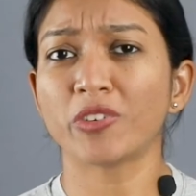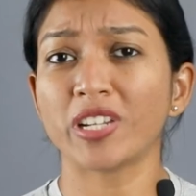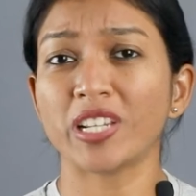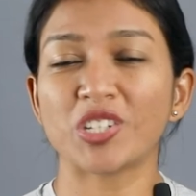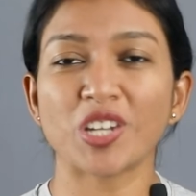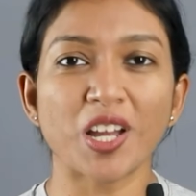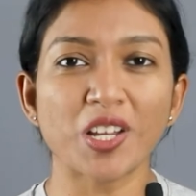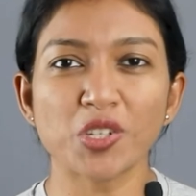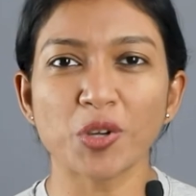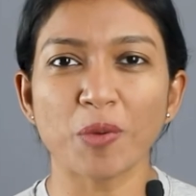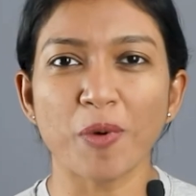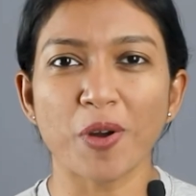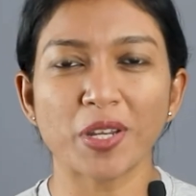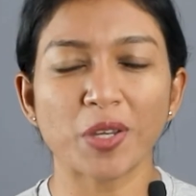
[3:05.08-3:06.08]
recharge
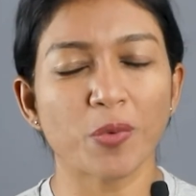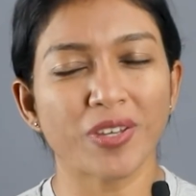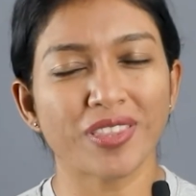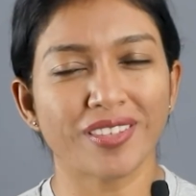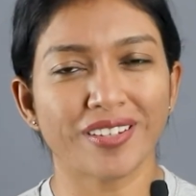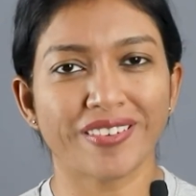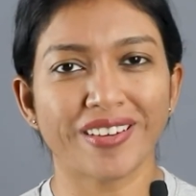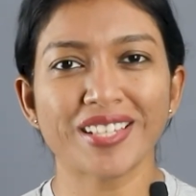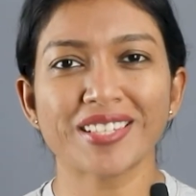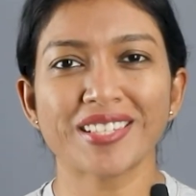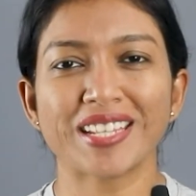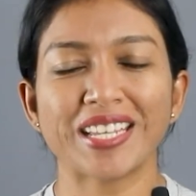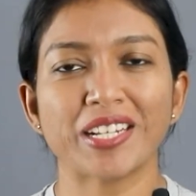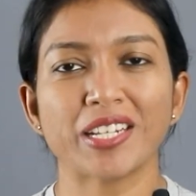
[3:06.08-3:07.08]
your body with the
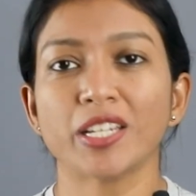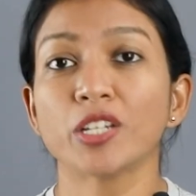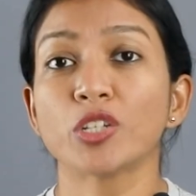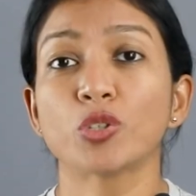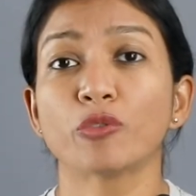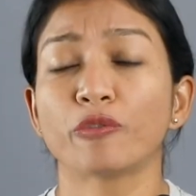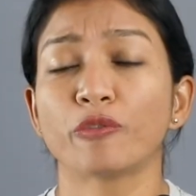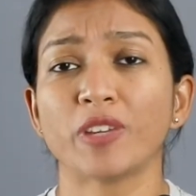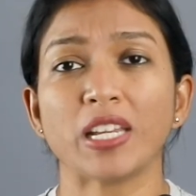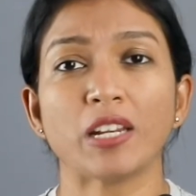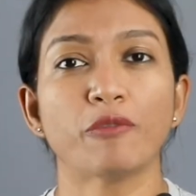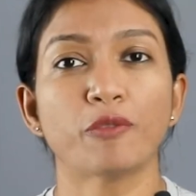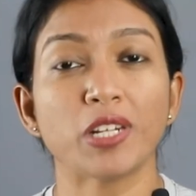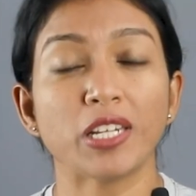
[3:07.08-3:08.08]
rest needed to
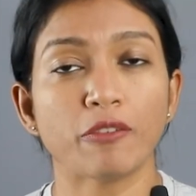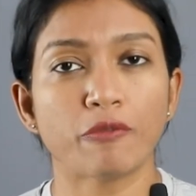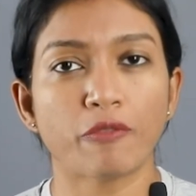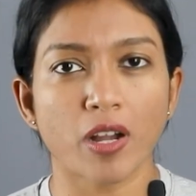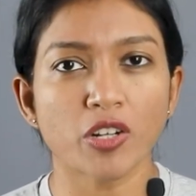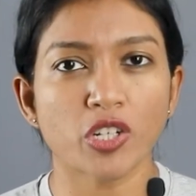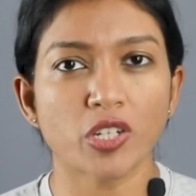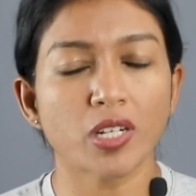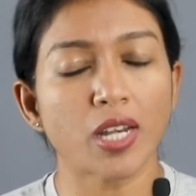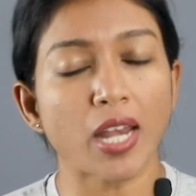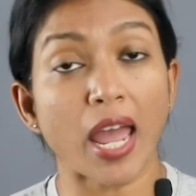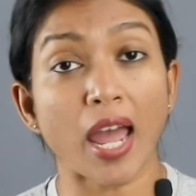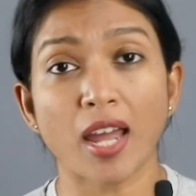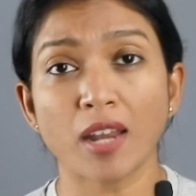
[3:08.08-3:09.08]
feel fully
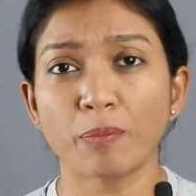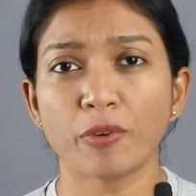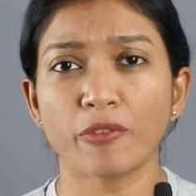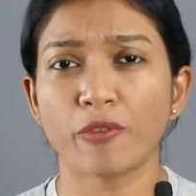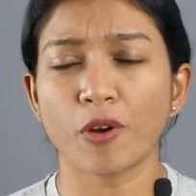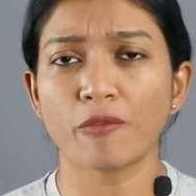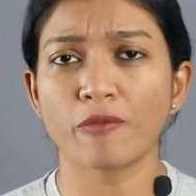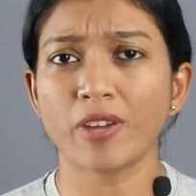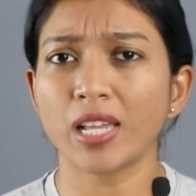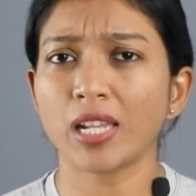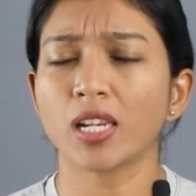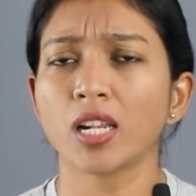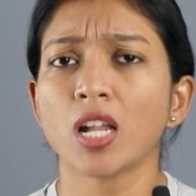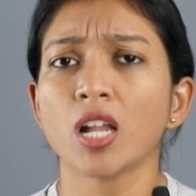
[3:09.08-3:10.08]
functional and perform
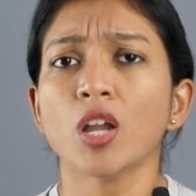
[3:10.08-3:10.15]
well.